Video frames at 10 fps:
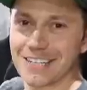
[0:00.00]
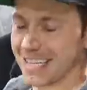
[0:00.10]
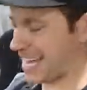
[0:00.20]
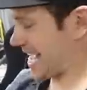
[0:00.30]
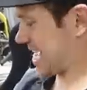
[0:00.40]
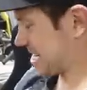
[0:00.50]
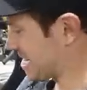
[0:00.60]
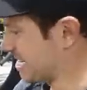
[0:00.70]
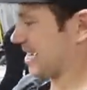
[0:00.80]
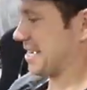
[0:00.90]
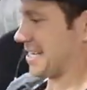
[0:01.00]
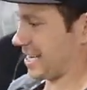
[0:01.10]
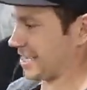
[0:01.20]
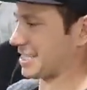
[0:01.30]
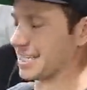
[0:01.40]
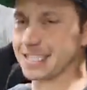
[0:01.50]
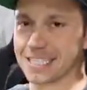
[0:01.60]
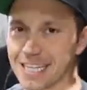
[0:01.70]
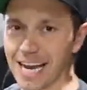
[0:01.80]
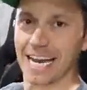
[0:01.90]
Look at that. Nice and
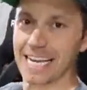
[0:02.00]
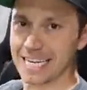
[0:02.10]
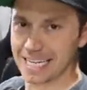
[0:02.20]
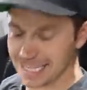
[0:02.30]
tight.